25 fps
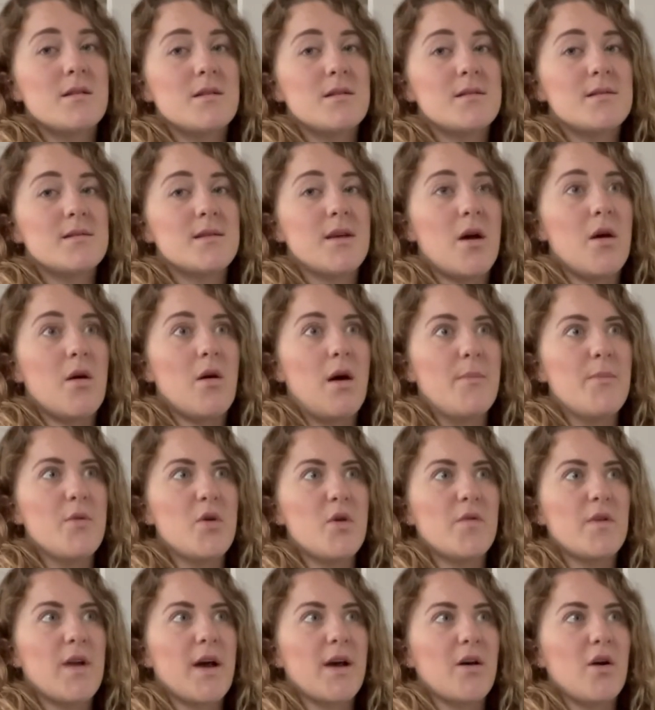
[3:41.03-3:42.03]
So I
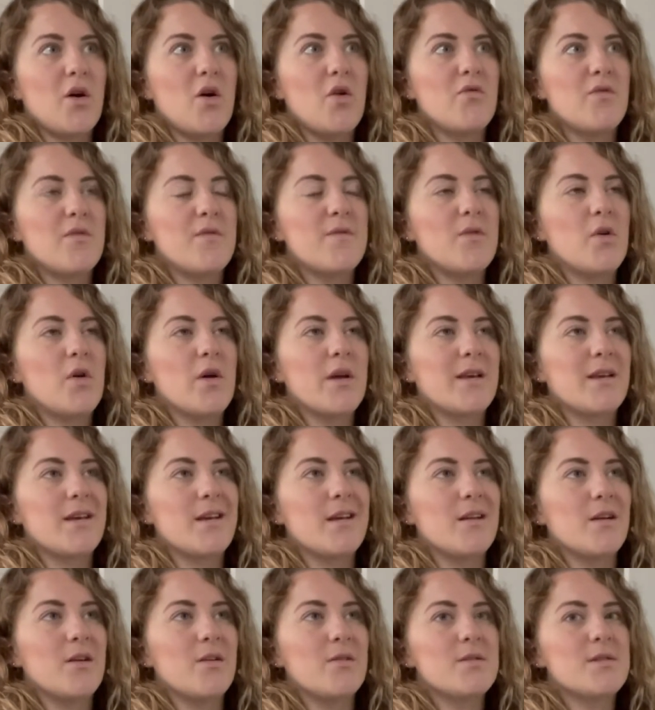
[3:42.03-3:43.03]
moved like 140
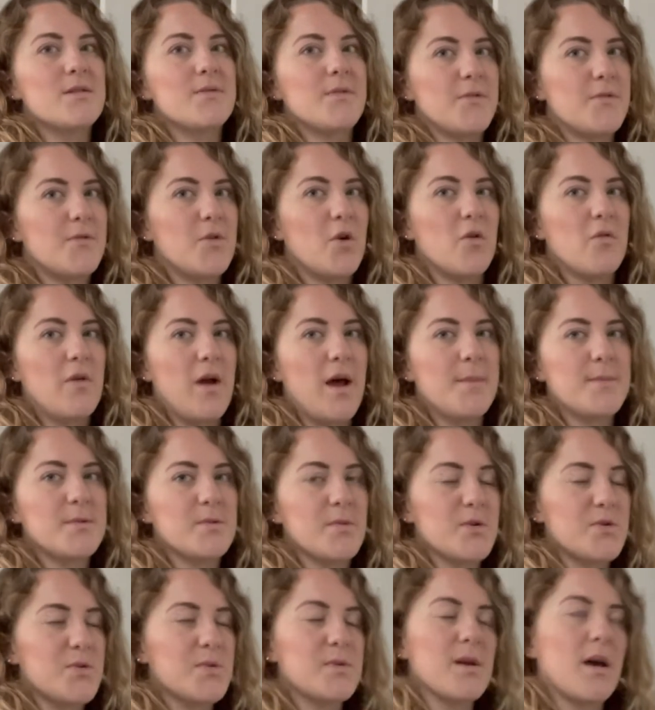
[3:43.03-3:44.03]
kilos for 4 reps,
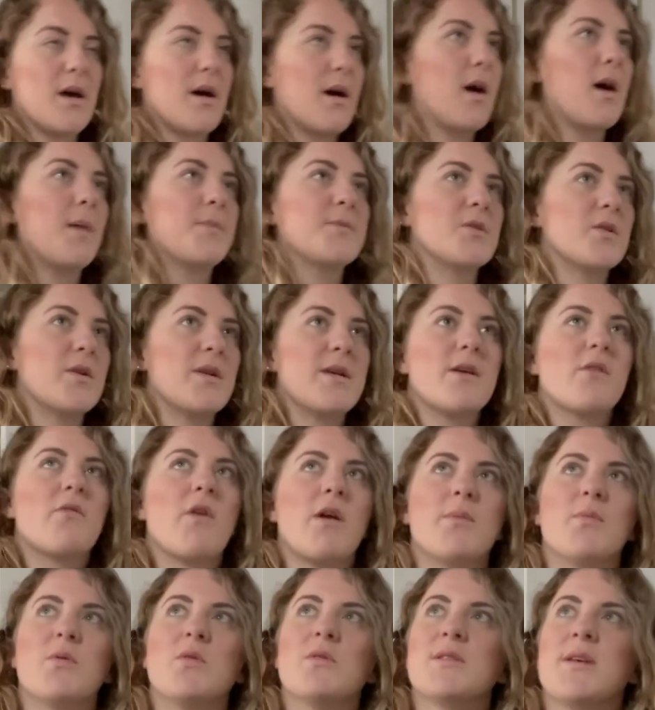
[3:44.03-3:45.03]
which was absolutely
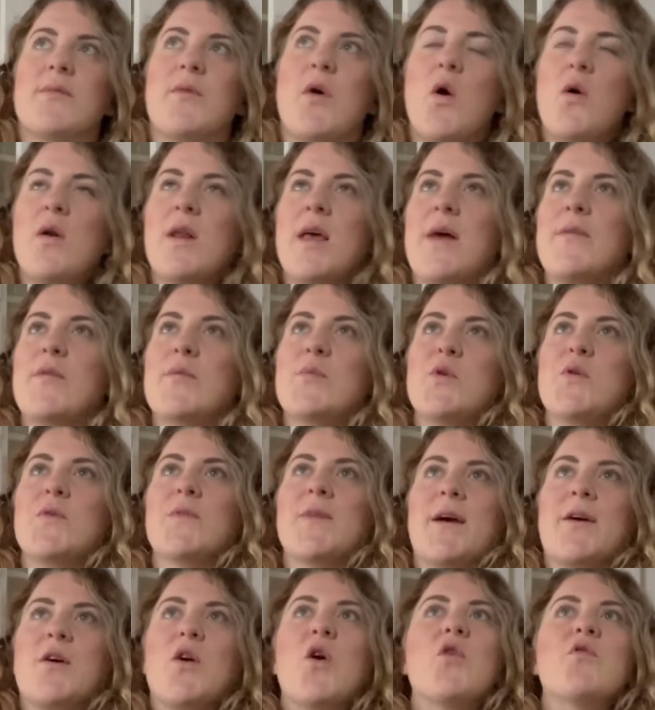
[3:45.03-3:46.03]
incredible. So I've only ever moved
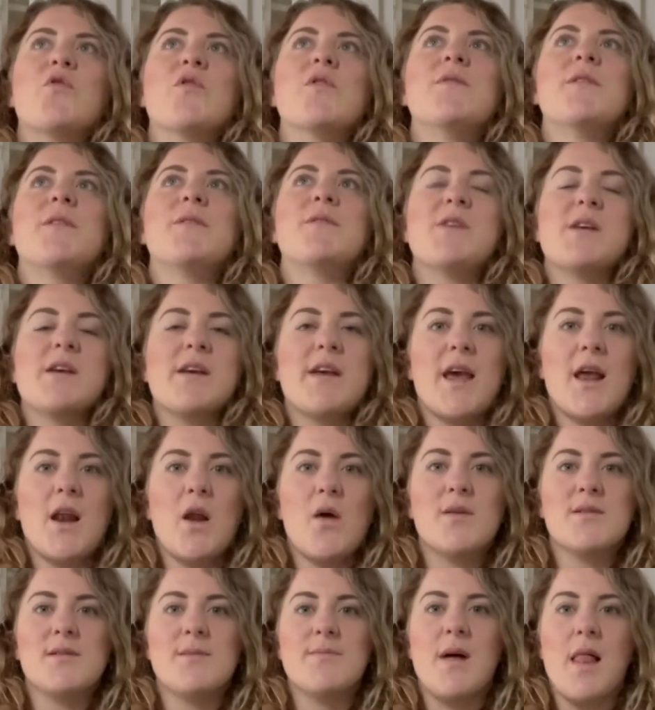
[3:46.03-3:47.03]
like 115
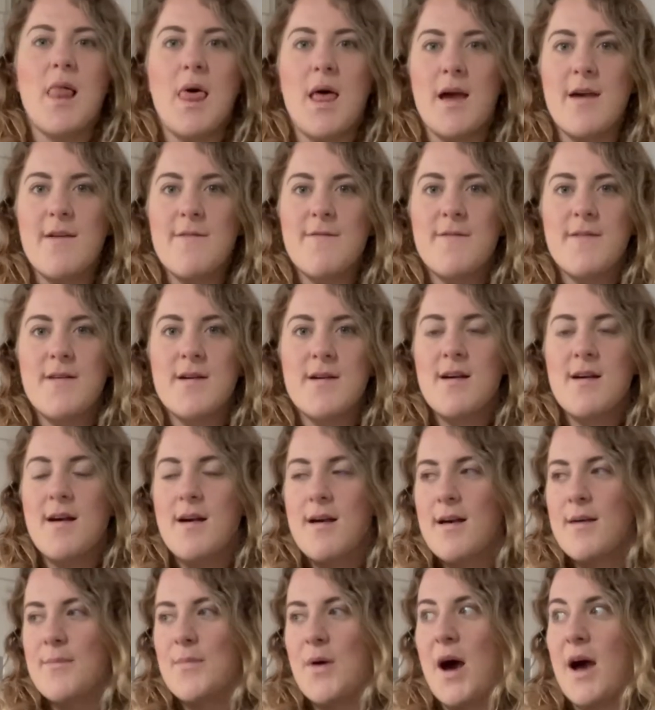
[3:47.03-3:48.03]
kilos in my life,
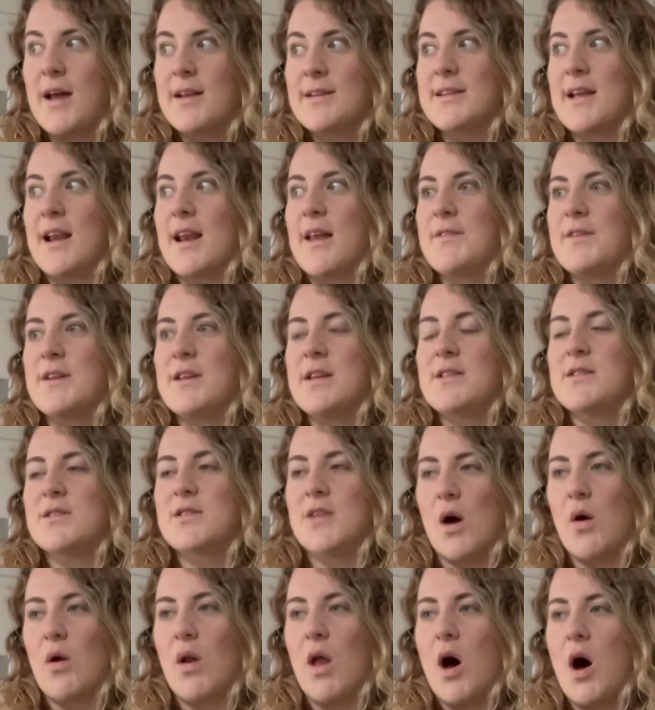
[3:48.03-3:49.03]
but I hadn't deadlifted in
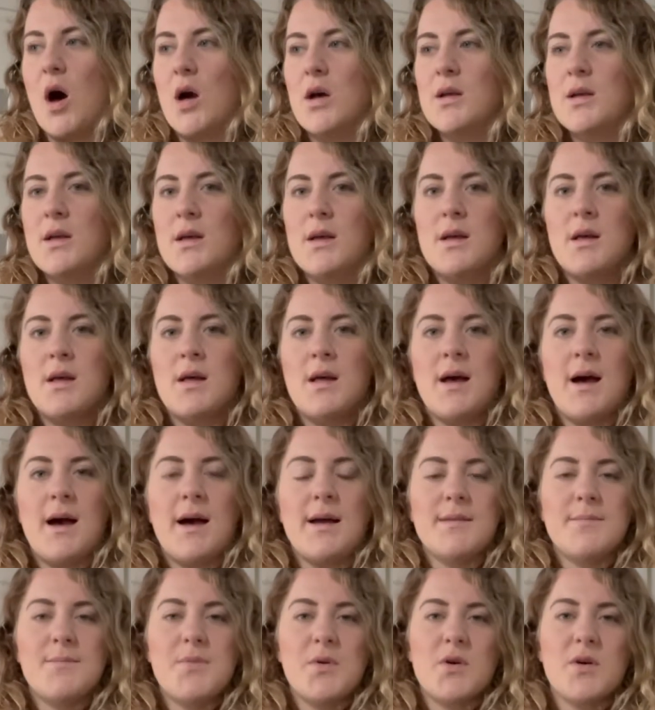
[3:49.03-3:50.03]
so long.
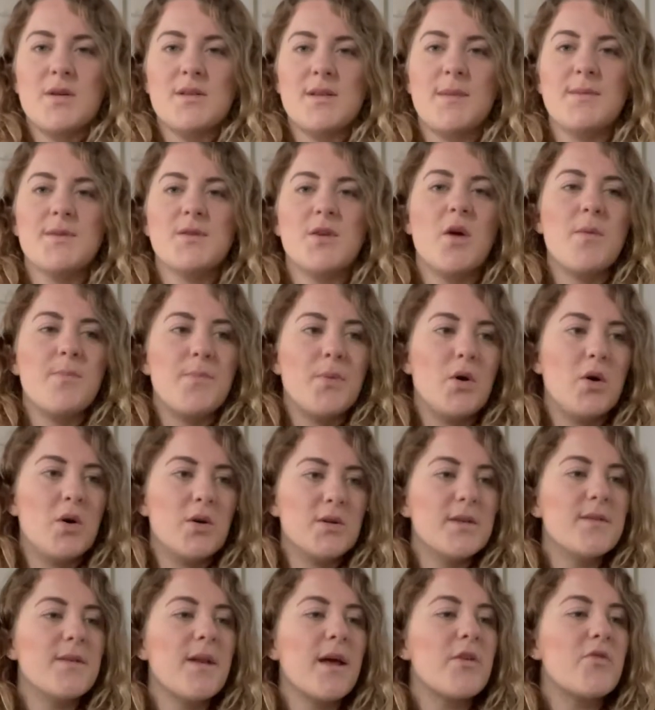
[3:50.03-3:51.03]
And because I'm so
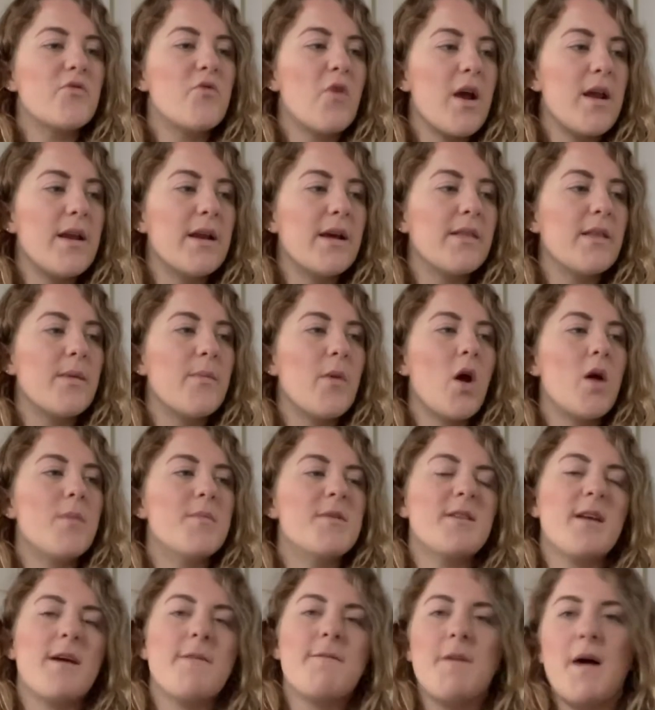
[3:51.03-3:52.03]
bored of like training at the
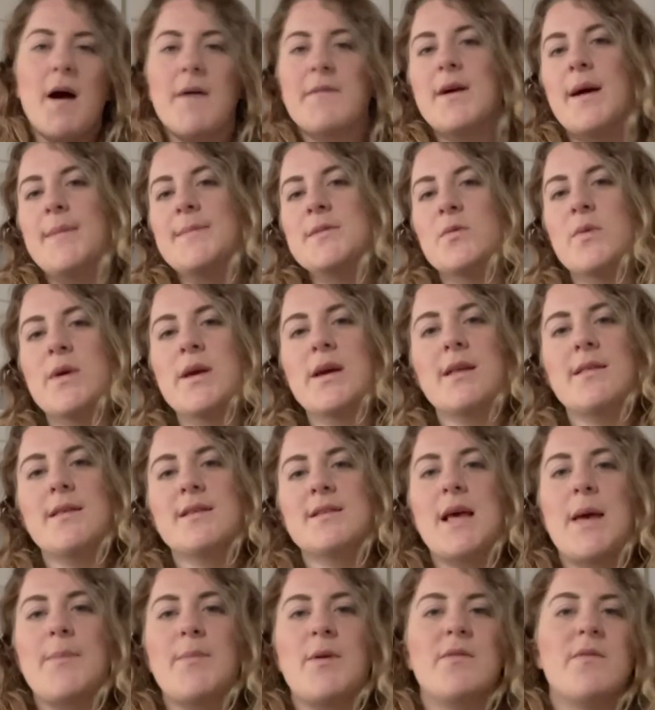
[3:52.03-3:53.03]
moment, like 5 times a week in the
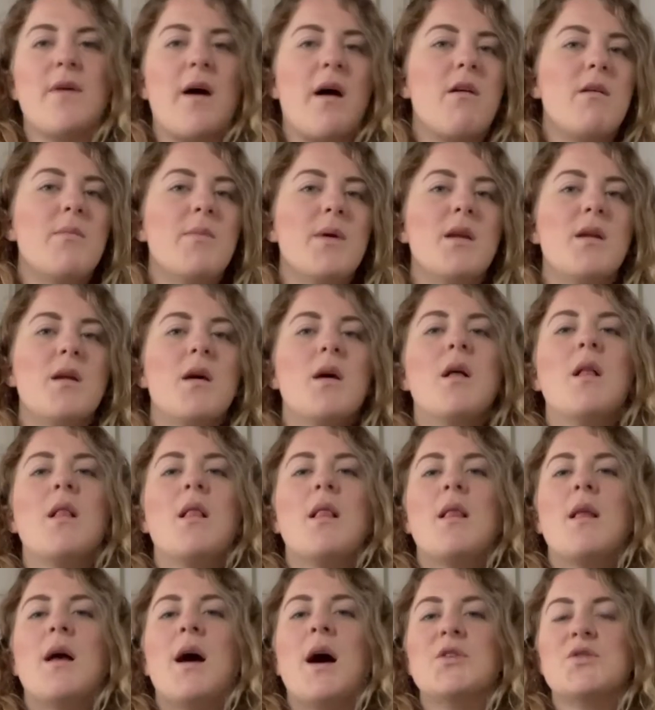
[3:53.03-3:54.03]
same environment,
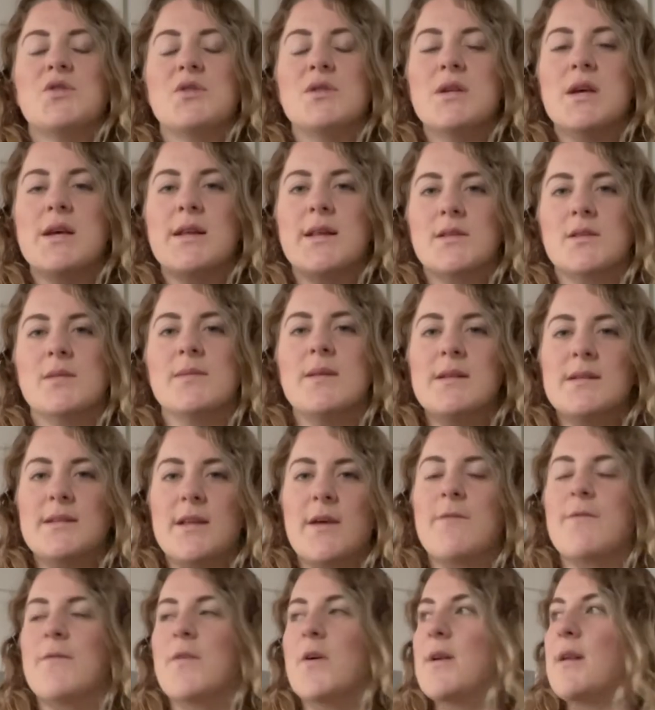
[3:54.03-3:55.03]
I just needed something
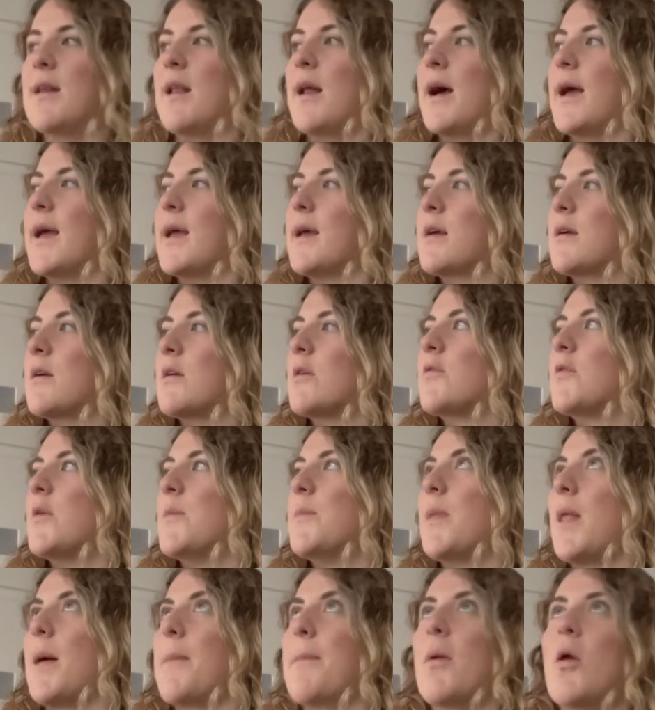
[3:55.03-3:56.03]
different, like
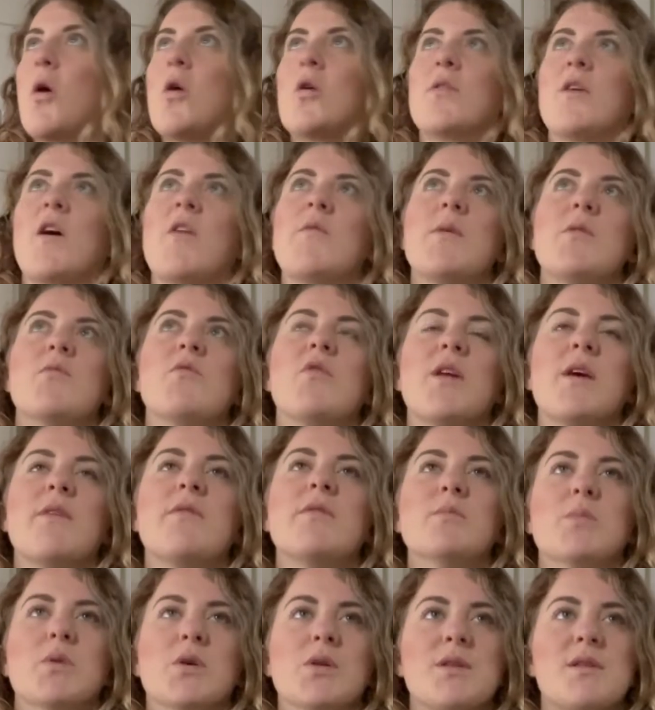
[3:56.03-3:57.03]
from the block that I've been running
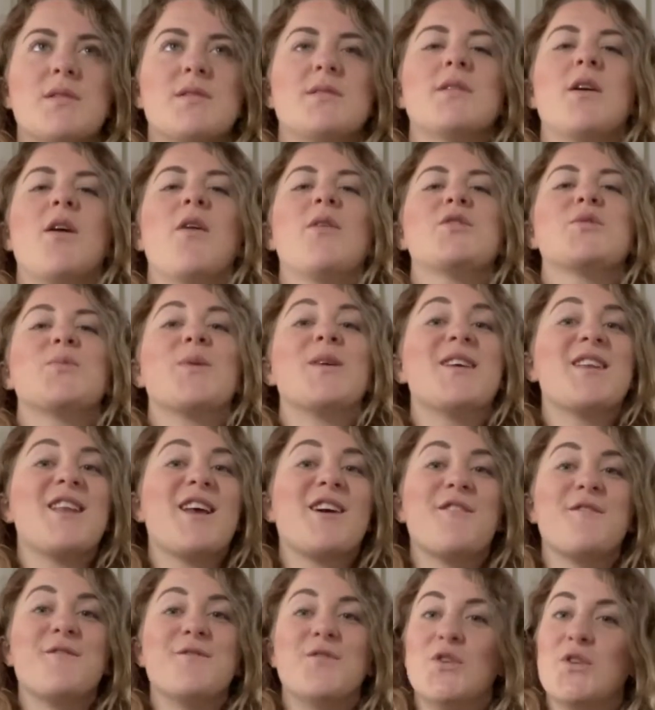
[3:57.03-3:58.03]
for months. So I just wanted
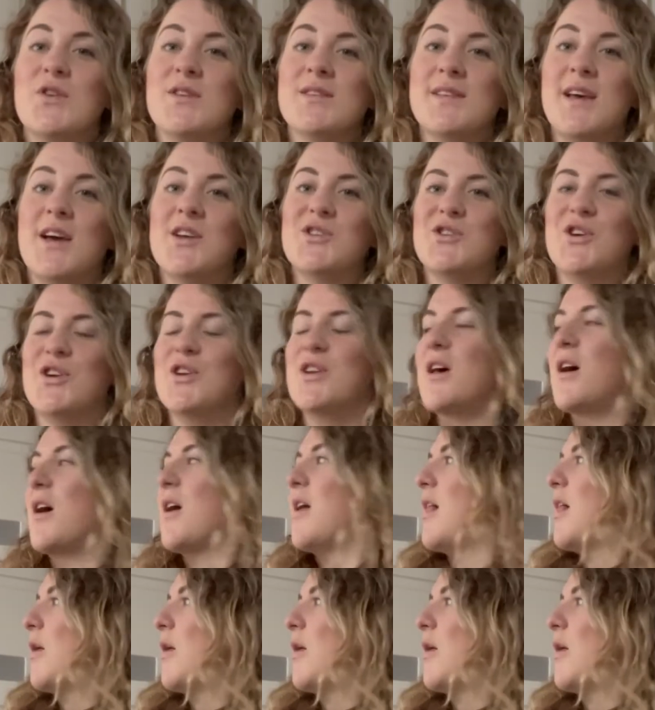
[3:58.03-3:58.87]
like a fun session.